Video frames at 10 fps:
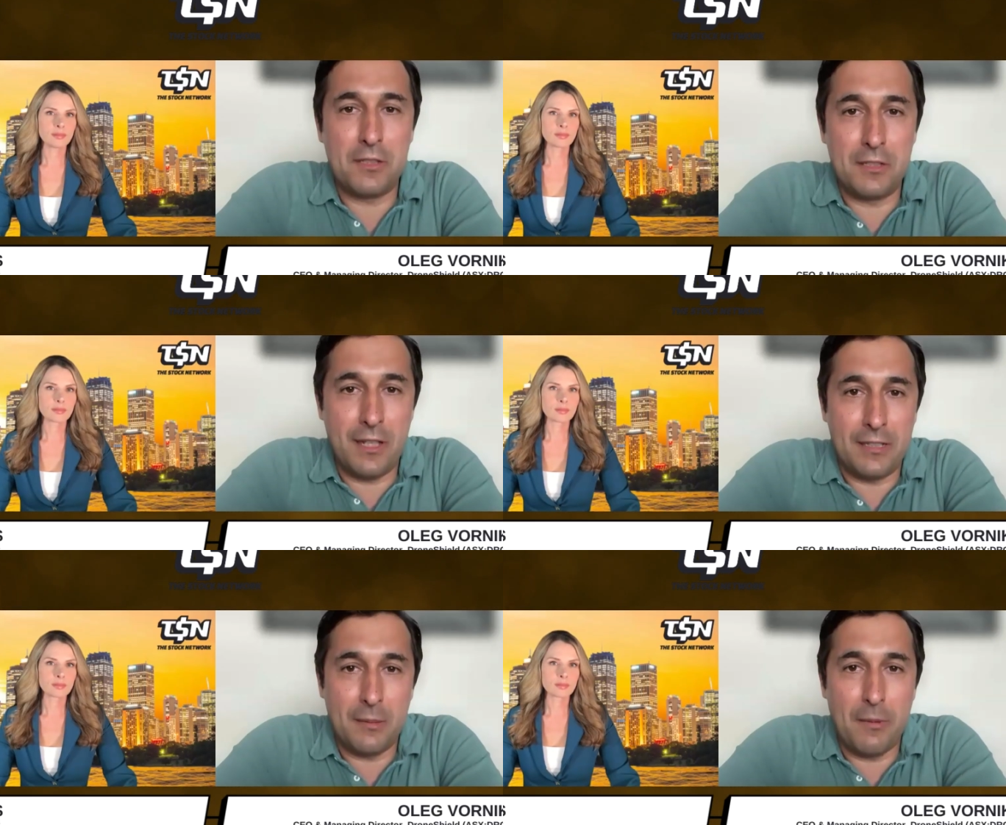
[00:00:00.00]

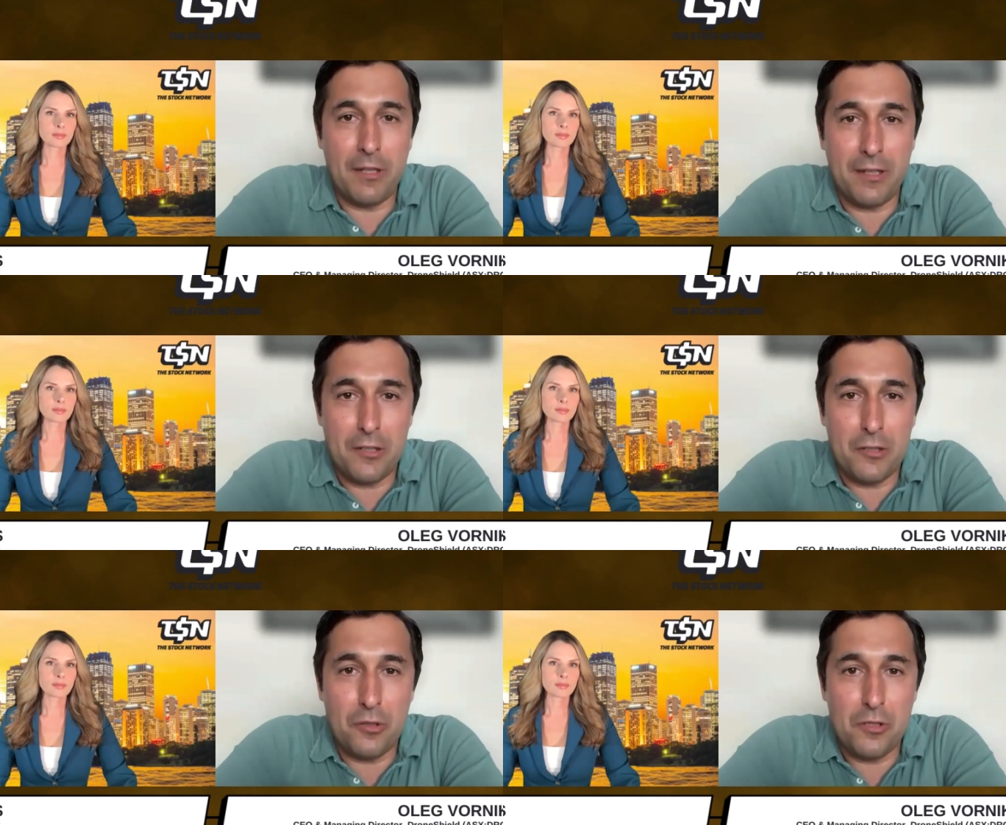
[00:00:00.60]
Speaker 1: like some other
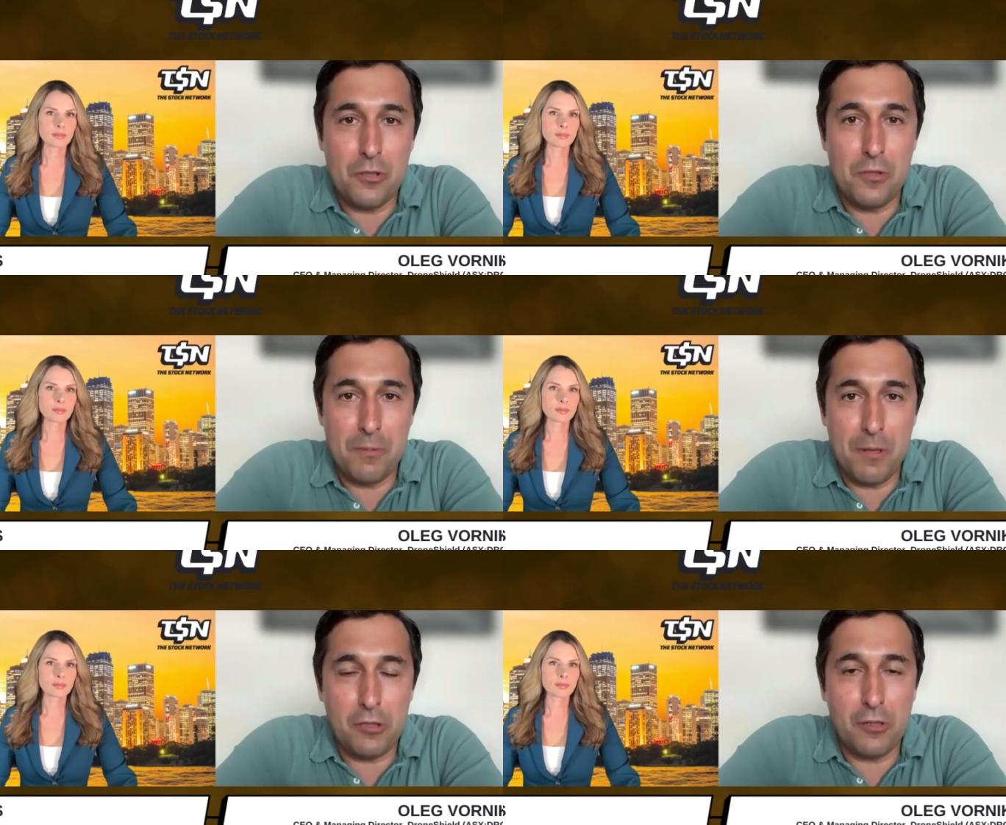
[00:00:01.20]
countries do,
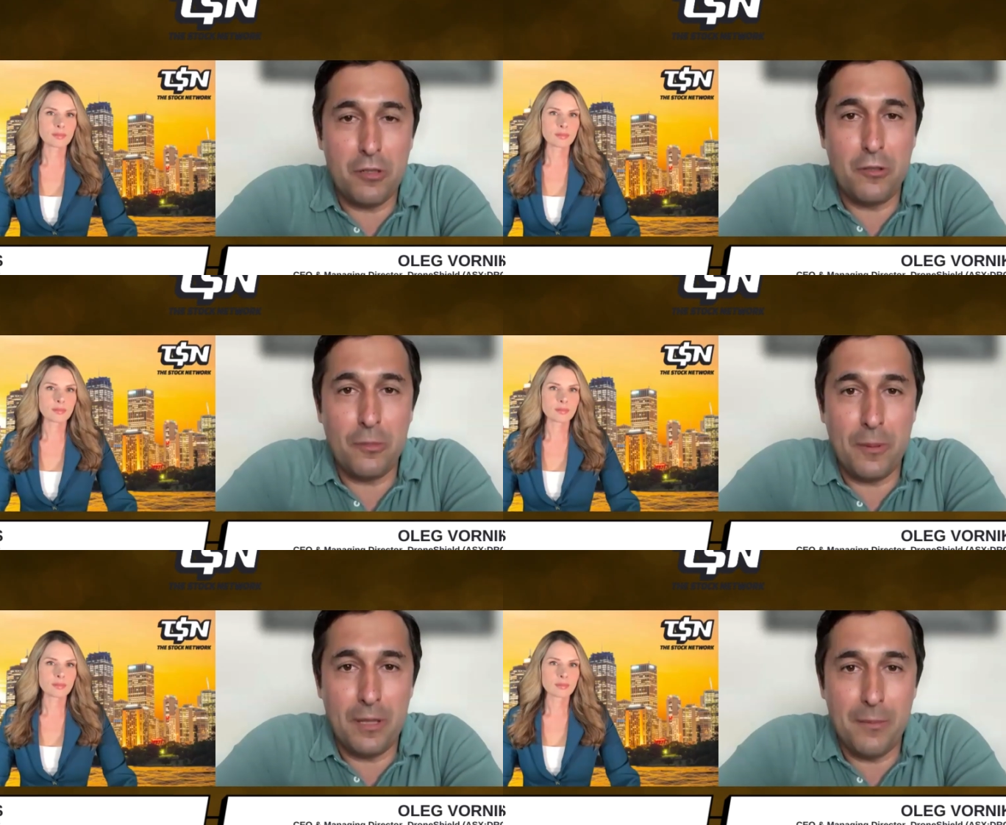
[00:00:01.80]
especially in
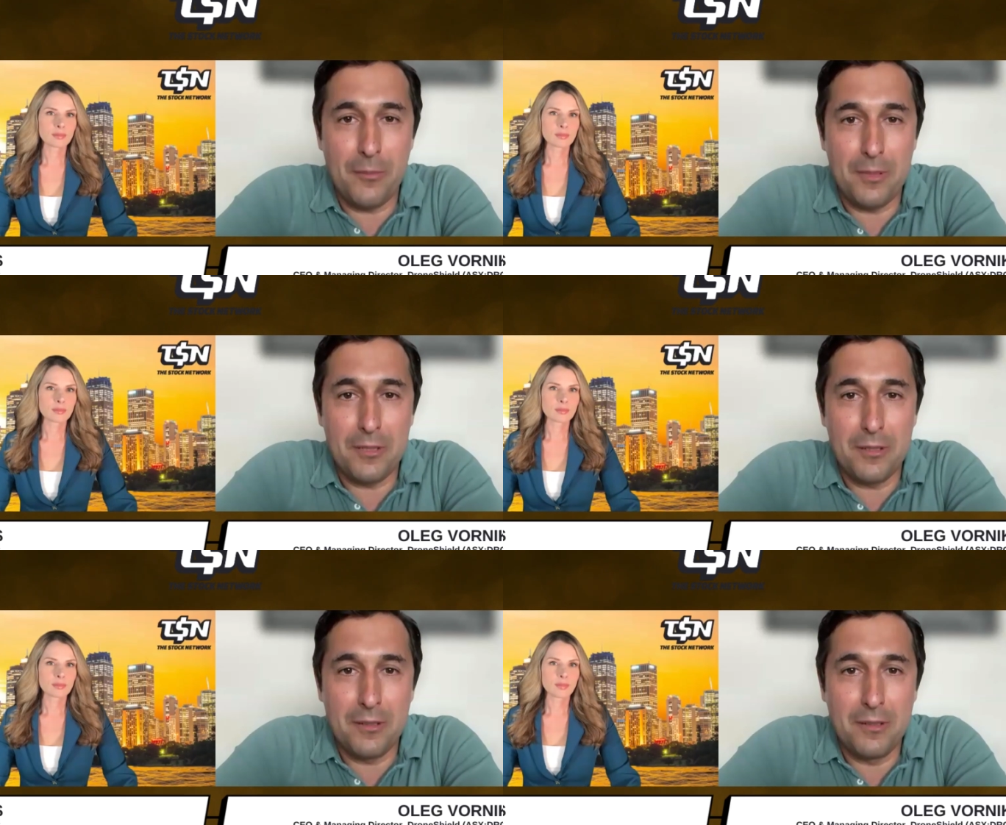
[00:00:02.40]
Europe at the
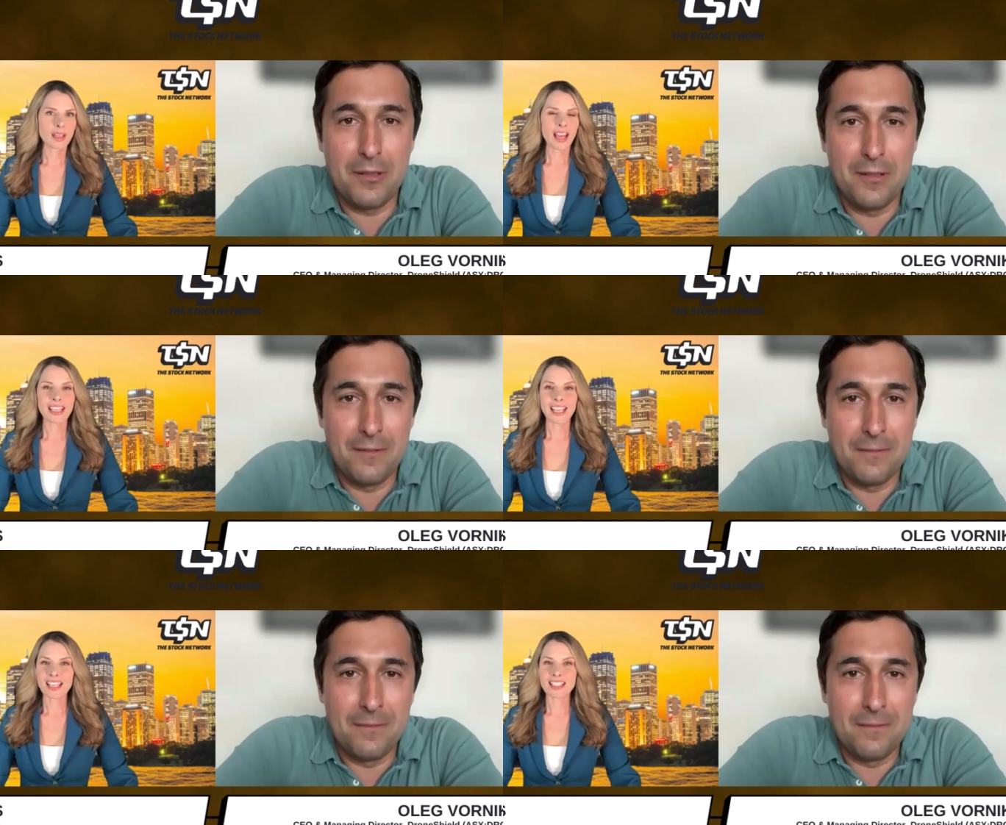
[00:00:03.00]
moment.
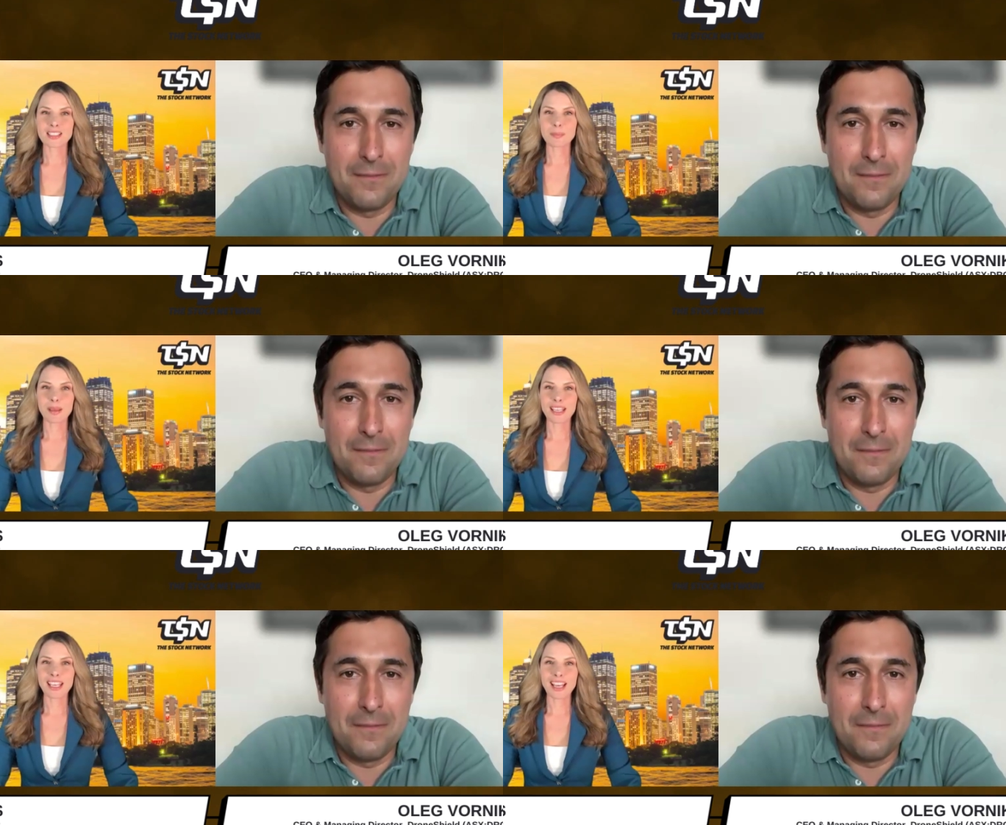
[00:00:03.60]
Speaker 2: Yes,
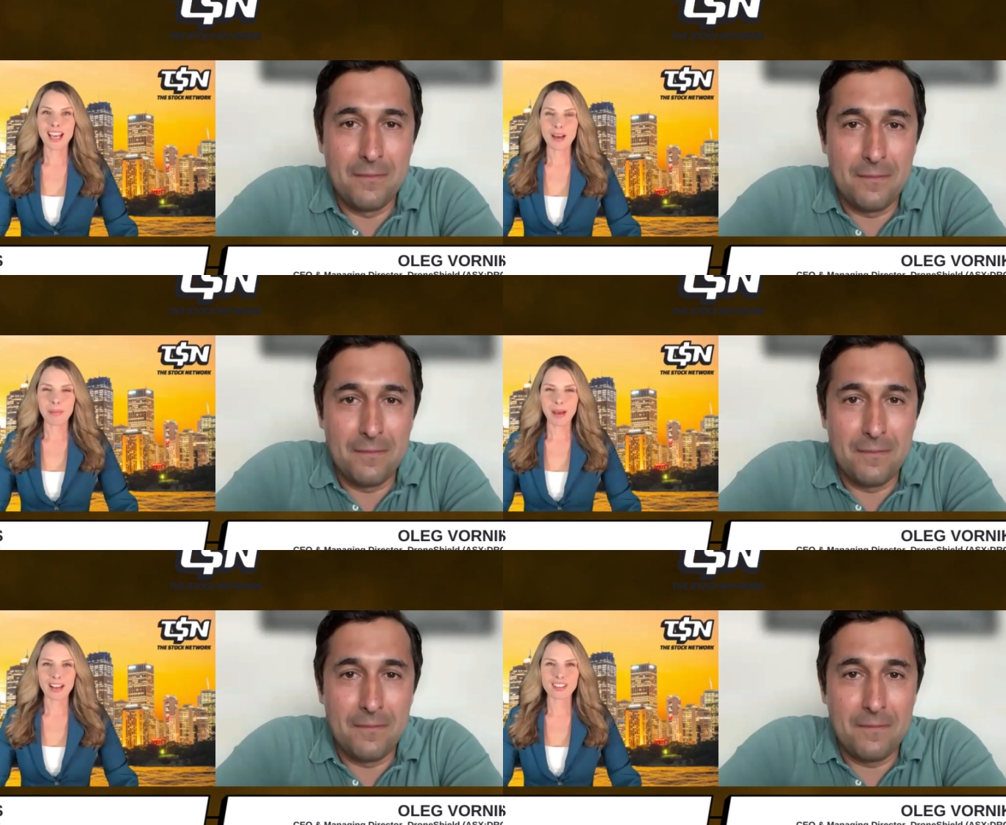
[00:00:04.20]
speaking
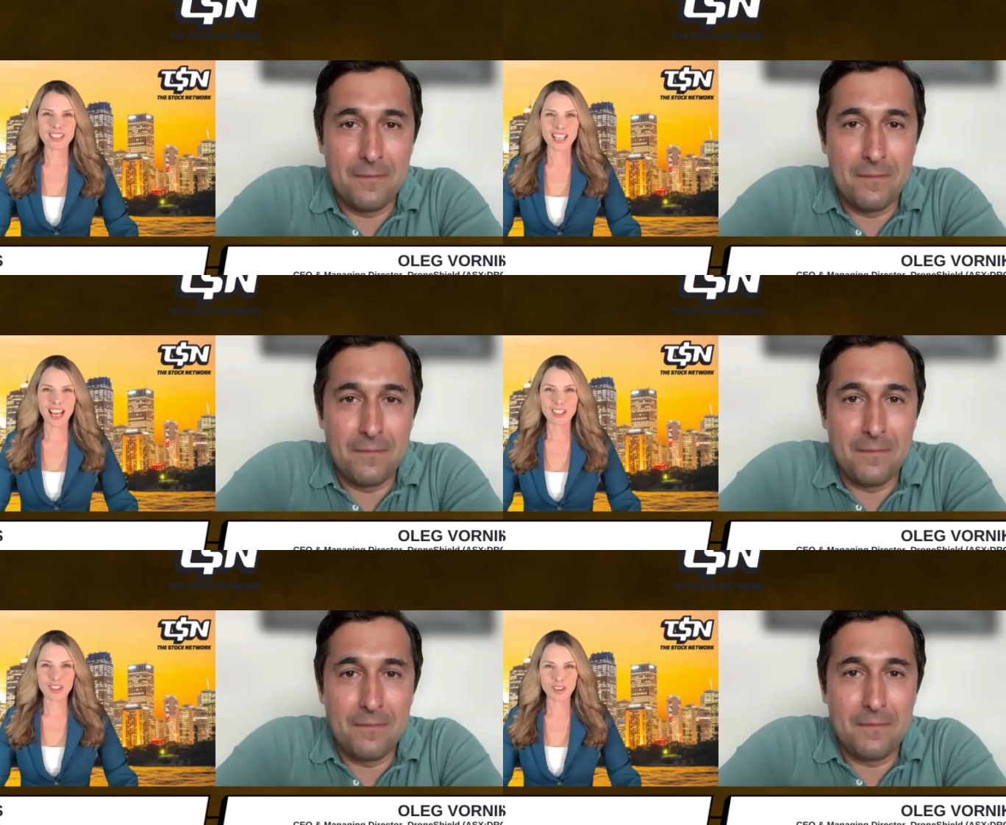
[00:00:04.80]
about
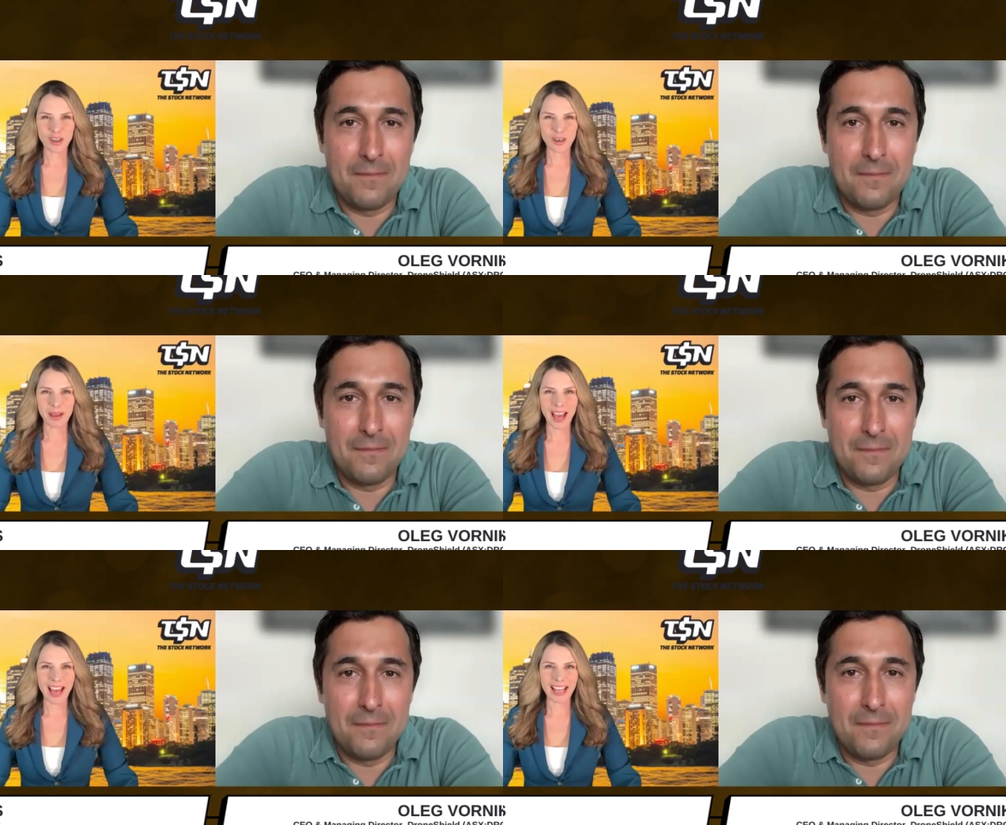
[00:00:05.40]
uh,
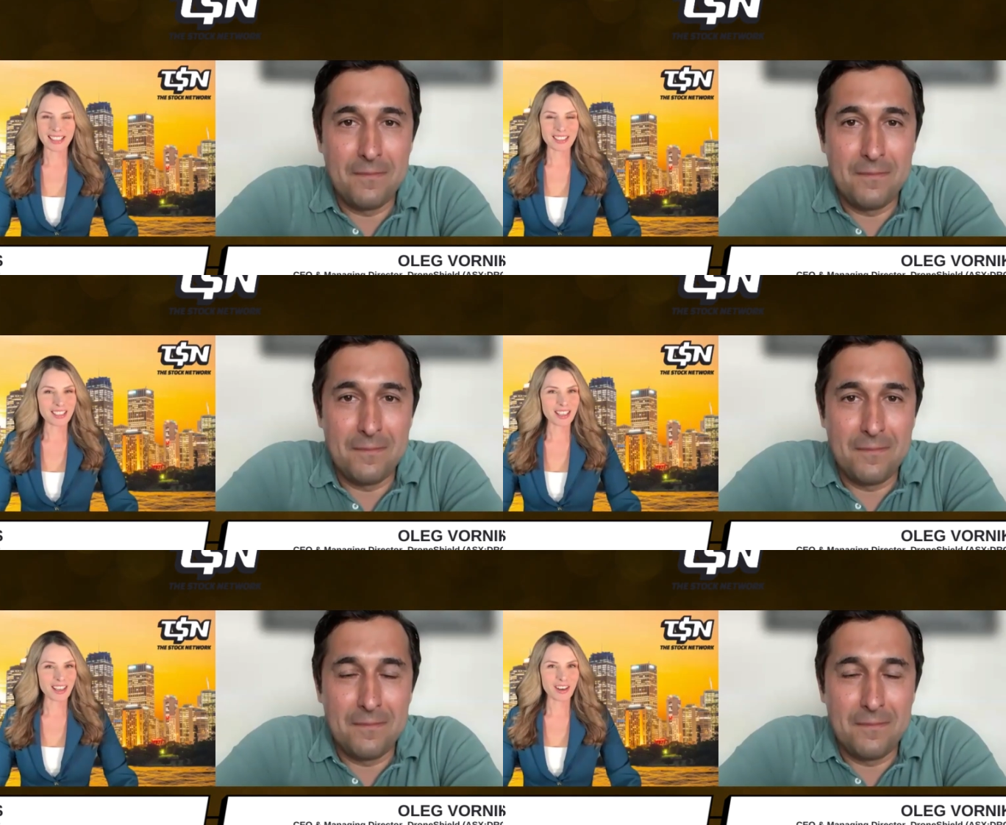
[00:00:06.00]
Europe and